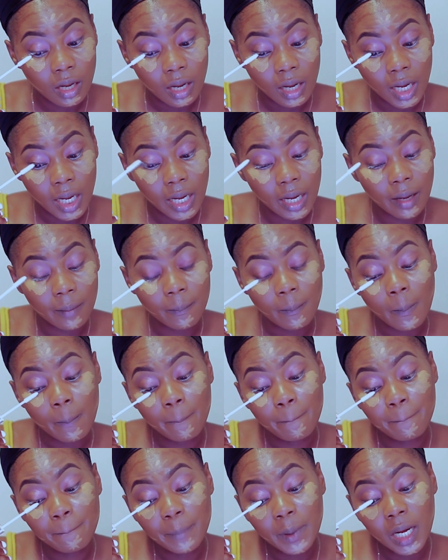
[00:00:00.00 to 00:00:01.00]

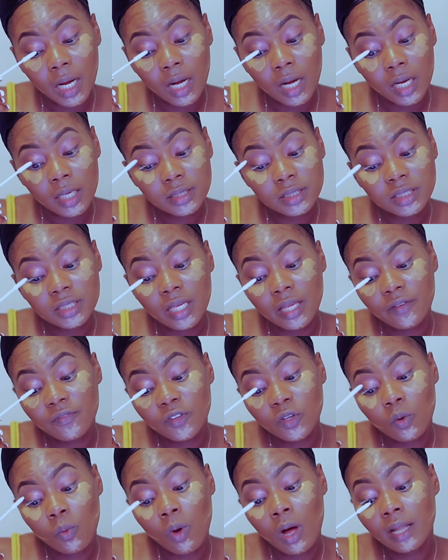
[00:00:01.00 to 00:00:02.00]
but
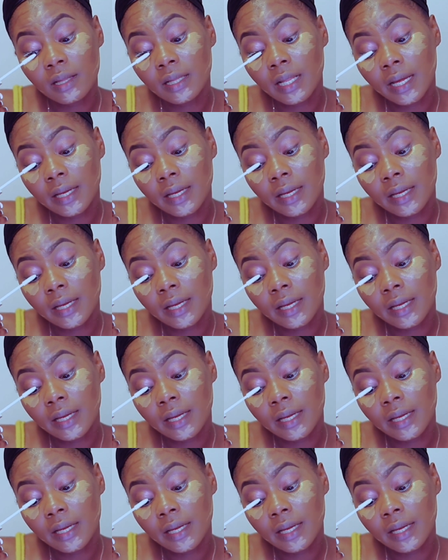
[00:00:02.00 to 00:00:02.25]
if you want